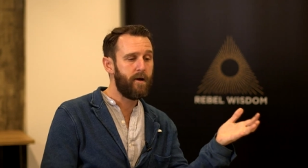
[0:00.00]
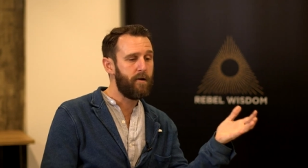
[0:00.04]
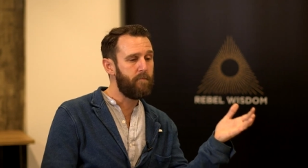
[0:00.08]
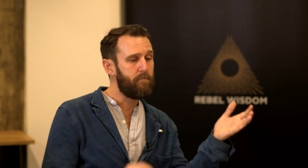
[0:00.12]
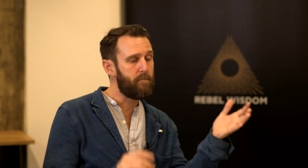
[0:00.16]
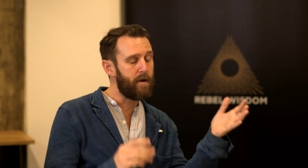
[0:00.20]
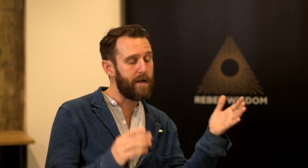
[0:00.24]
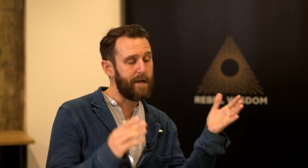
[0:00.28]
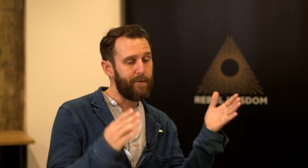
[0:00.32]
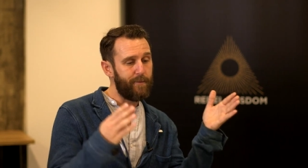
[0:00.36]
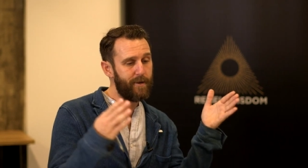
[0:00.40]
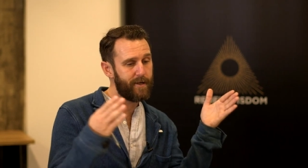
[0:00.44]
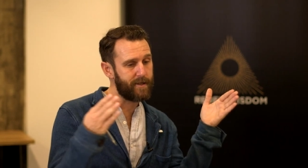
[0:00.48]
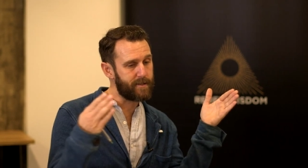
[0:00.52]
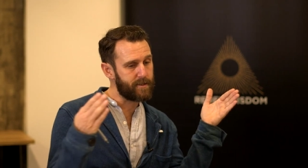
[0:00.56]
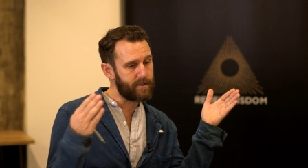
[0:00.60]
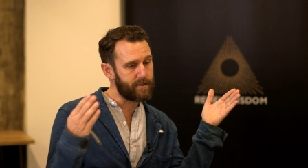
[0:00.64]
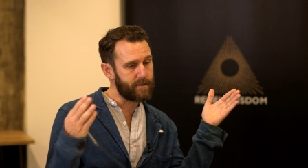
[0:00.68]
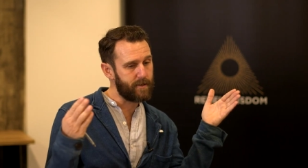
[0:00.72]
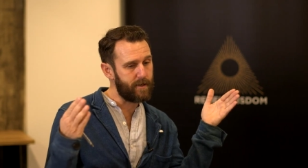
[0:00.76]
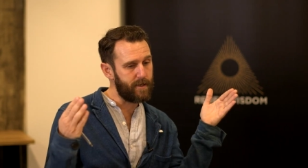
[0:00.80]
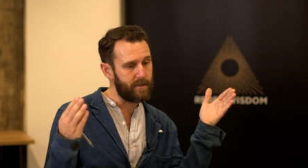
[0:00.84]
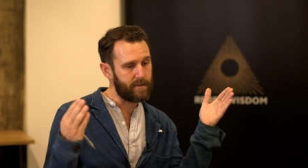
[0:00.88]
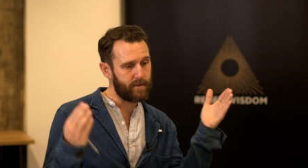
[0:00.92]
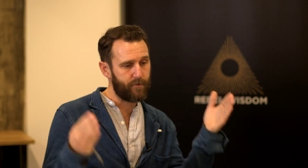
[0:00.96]
Maybe it's,
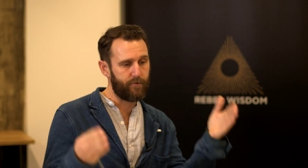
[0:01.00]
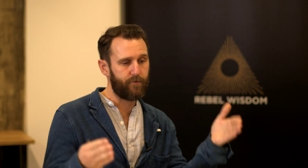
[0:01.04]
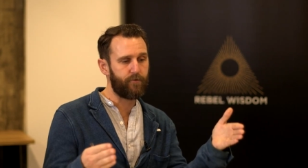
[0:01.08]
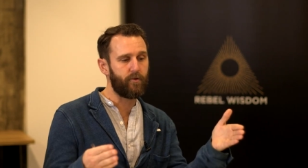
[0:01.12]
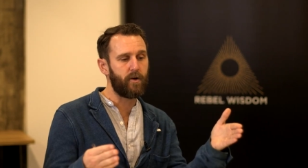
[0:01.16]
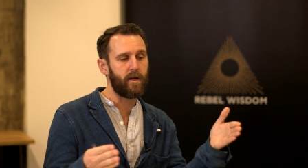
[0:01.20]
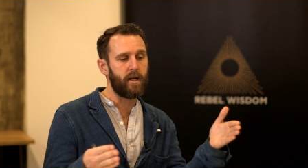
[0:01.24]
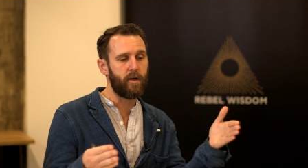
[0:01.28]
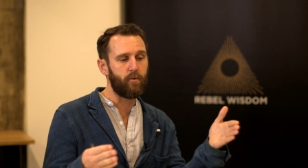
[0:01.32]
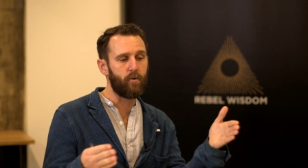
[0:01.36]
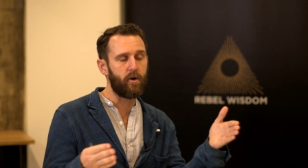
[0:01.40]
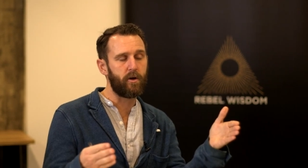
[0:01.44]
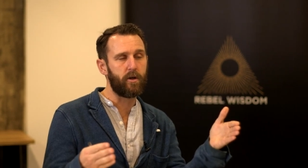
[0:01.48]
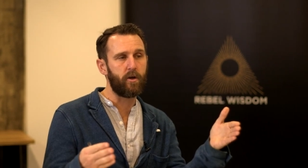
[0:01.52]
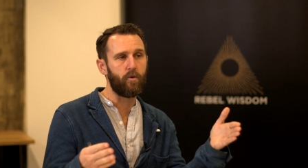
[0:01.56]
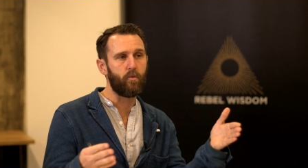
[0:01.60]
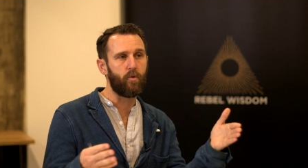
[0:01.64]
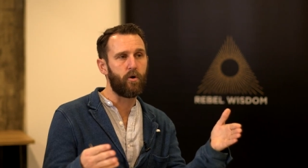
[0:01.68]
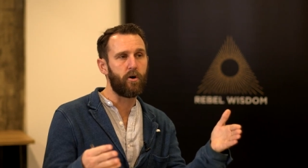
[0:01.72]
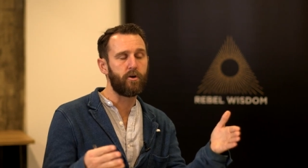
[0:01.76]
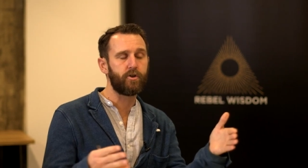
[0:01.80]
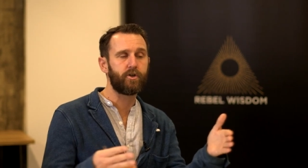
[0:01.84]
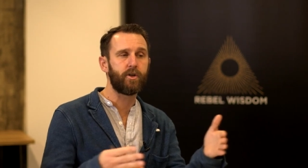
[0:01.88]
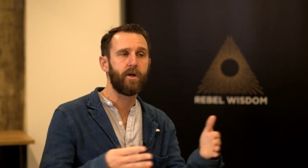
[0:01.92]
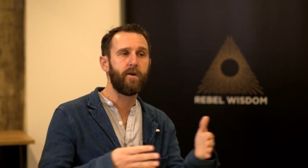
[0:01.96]
it's free while you
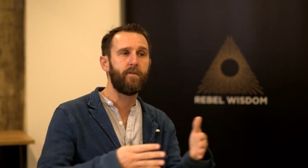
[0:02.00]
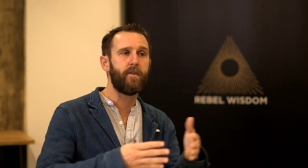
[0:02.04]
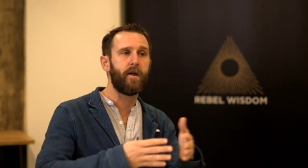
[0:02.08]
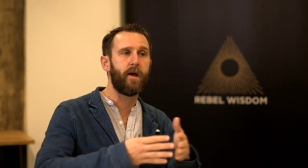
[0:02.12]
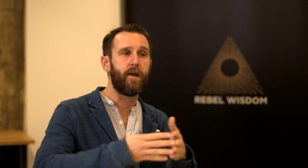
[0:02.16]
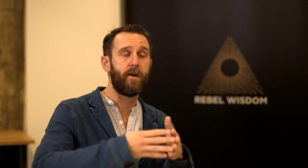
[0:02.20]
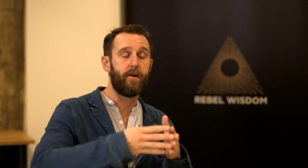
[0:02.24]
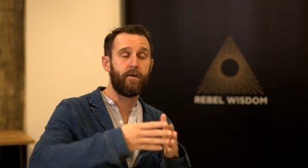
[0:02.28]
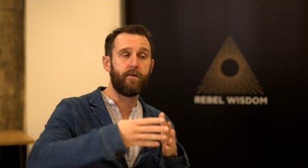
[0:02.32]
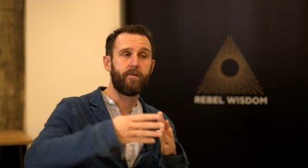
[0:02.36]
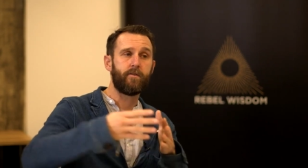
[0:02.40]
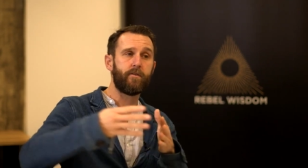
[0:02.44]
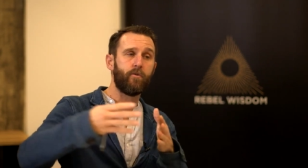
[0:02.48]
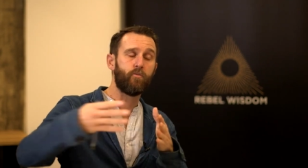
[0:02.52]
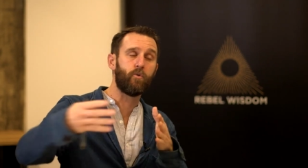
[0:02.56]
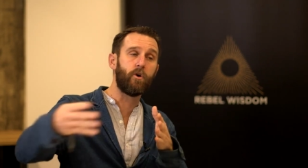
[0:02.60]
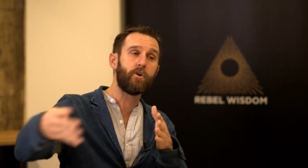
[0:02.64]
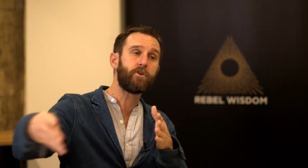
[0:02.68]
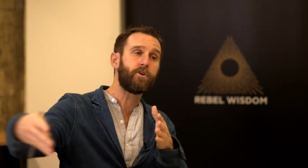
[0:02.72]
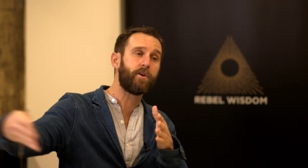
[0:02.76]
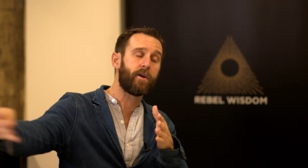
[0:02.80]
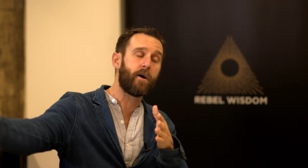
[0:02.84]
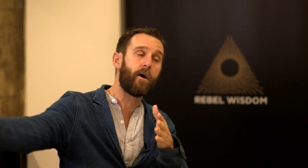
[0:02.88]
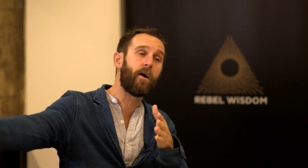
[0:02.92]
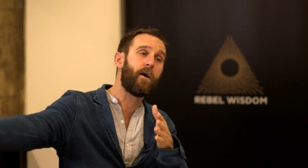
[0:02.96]
watch it, then to
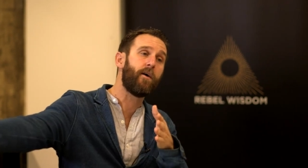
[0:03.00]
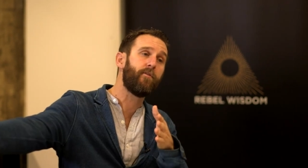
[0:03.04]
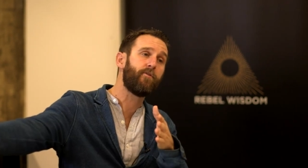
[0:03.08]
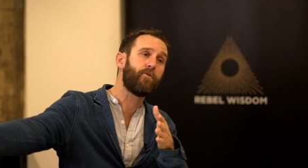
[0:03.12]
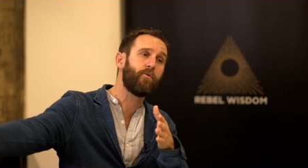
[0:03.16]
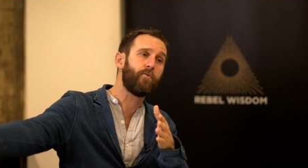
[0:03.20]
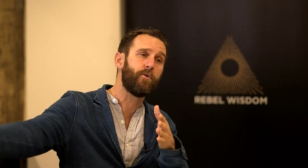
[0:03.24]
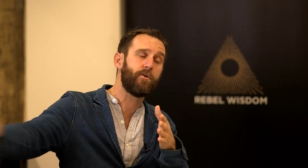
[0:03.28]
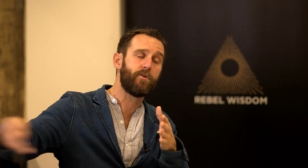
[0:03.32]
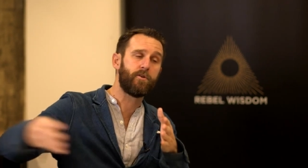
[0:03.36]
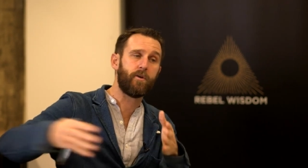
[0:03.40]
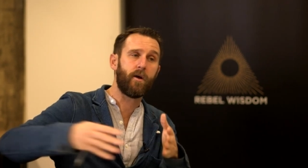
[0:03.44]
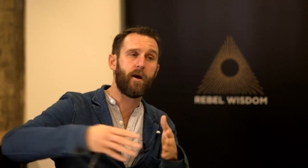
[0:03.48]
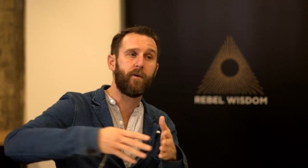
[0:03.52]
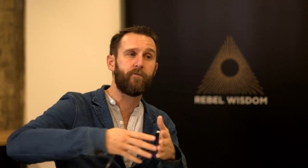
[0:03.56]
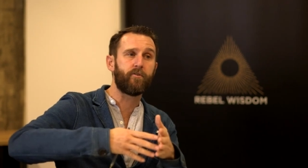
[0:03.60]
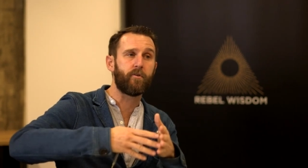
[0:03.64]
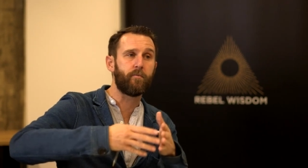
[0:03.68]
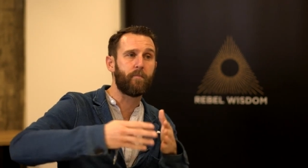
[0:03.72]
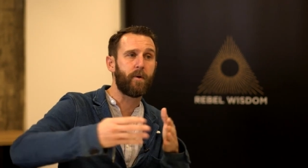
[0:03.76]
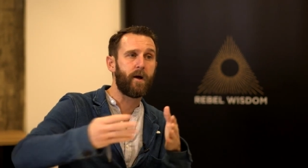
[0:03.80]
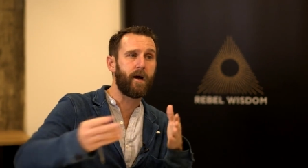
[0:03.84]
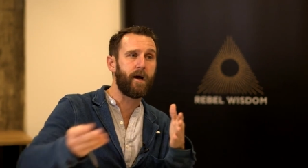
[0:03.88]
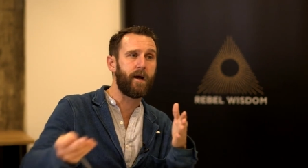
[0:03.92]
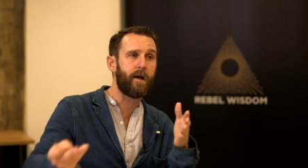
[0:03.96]
watch it afterwards you have to
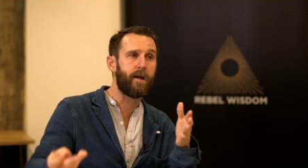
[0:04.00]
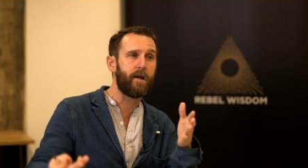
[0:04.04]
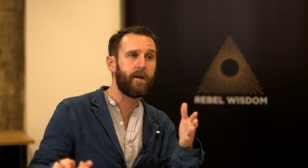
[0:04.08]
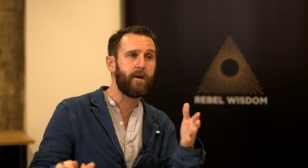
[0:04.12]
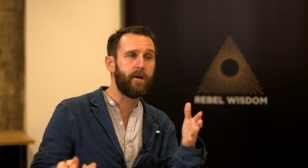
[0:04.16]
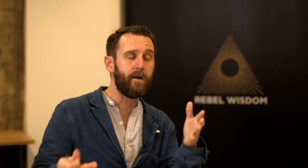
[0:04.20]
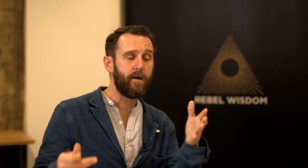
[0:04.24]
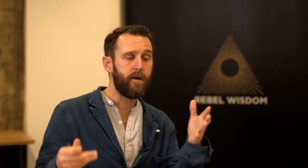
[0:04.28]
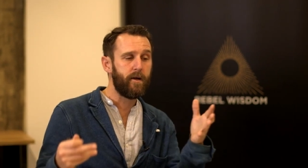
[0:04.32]
pay.